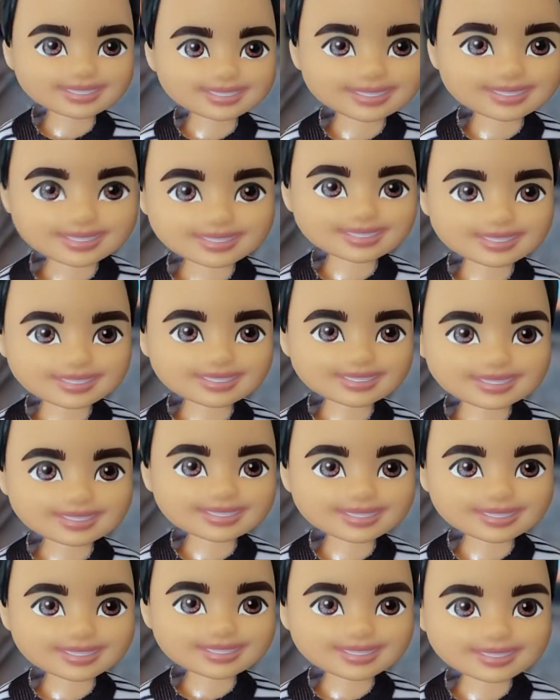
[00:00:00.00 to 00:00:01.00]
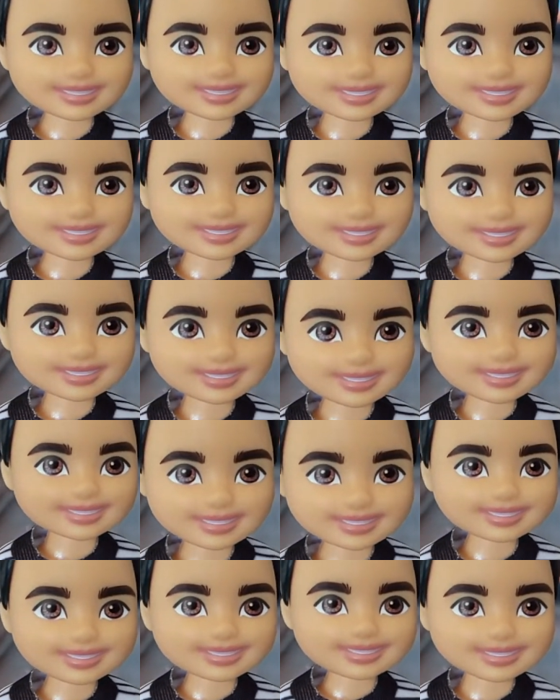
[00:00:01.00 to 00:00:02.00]
In the last episode we
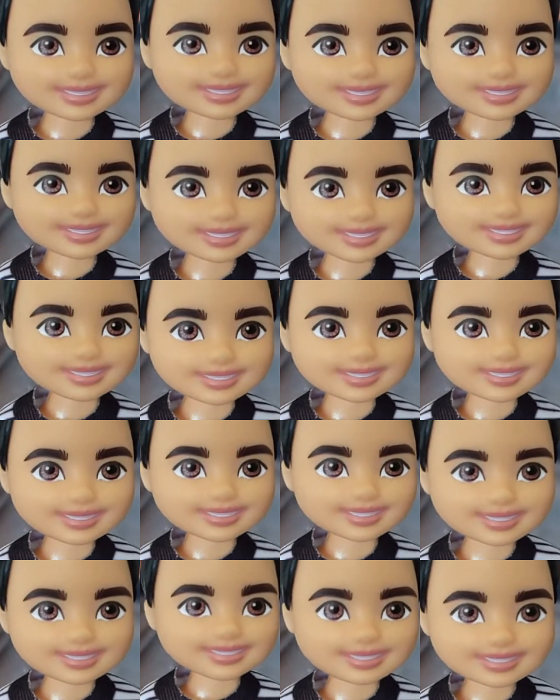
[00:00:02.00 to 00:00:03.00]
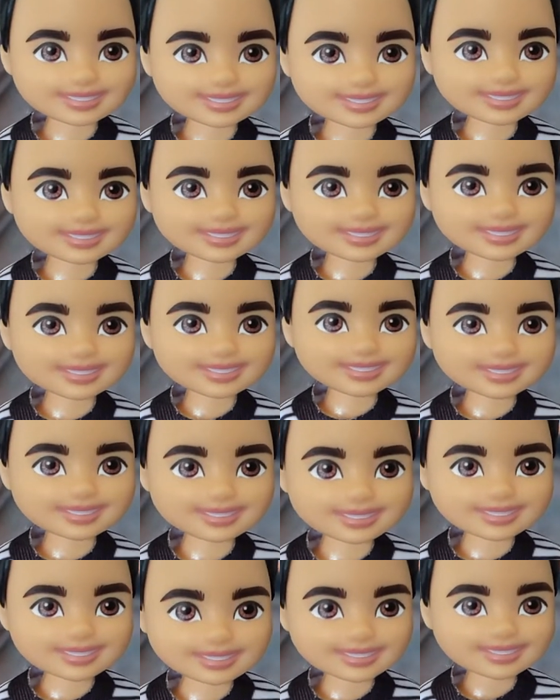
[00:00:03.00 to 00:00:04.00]
learned that words are all around us,
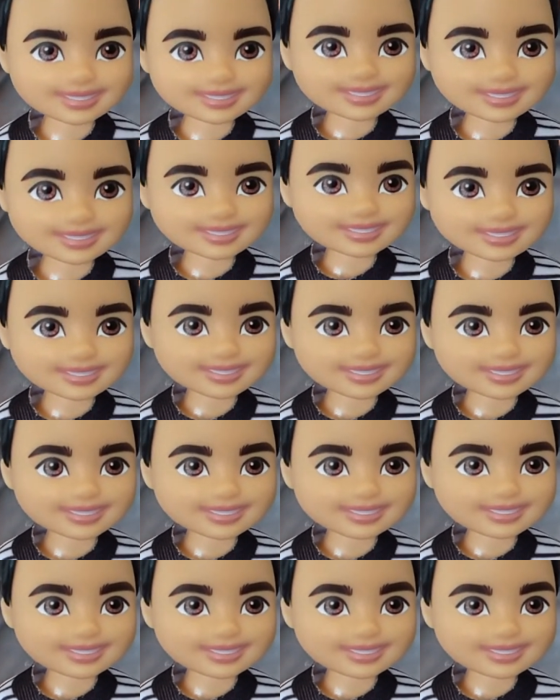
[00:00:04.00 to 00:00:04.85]
but guess what?